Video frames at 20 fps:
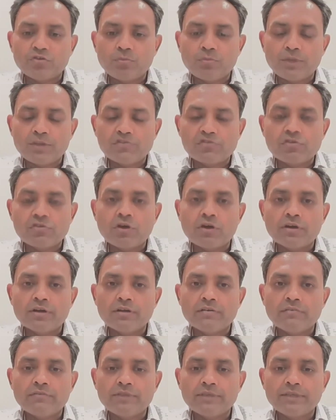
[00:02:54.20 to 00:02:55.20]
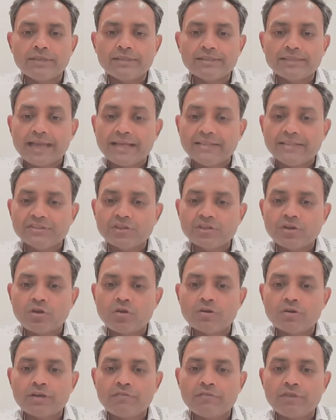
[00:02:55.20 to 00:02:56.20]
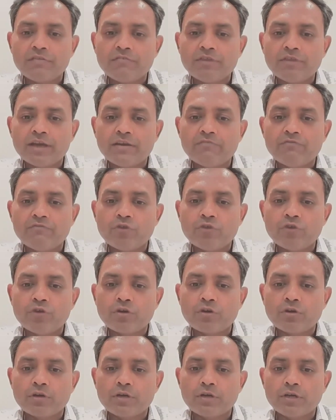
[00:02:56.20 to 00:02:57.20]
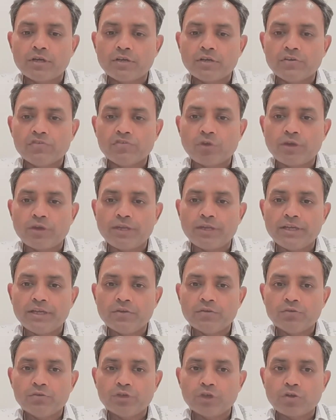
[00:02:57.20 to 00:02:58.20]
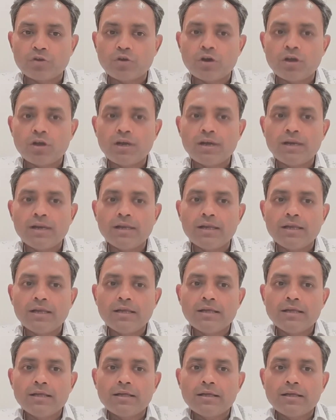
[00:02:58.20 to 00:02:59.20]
Thank you so much, Gaurav. Thanks a lot, everyone, for joining into the call.